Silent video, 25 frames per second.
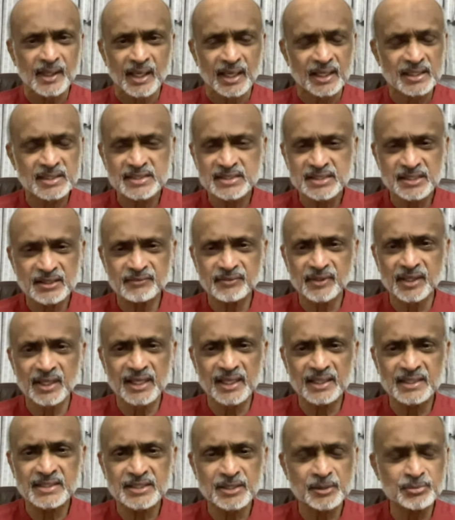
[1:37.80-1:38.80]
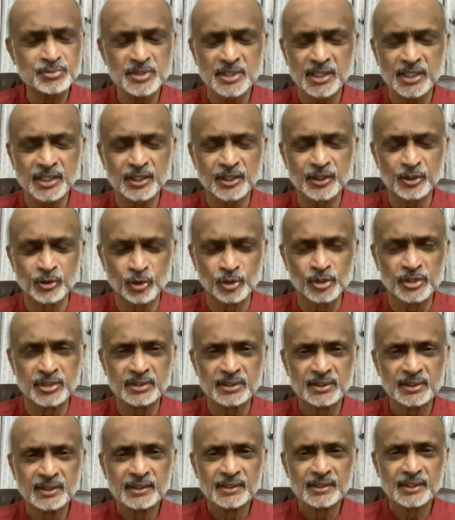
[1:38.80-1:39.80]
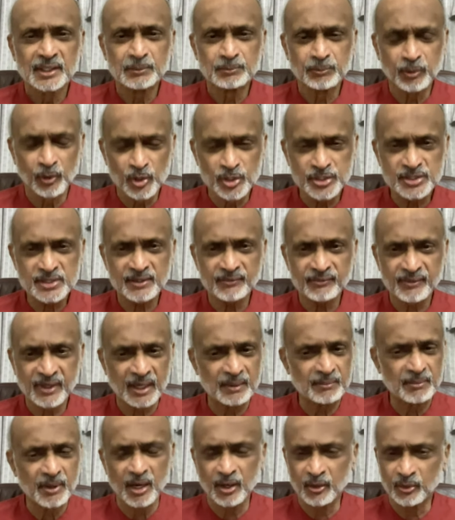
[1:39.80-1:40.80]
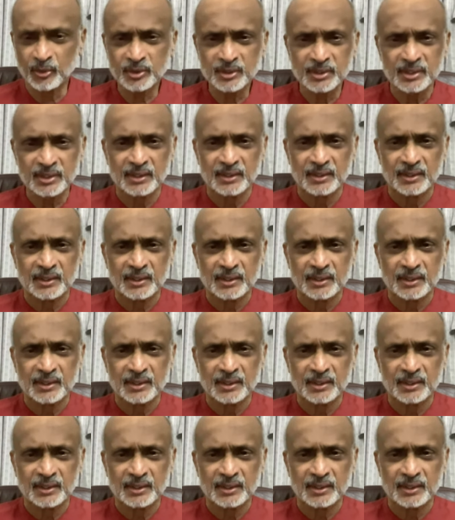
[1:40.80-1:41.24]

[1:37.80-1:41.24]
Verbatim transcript: And several exceptionally good reports have come out,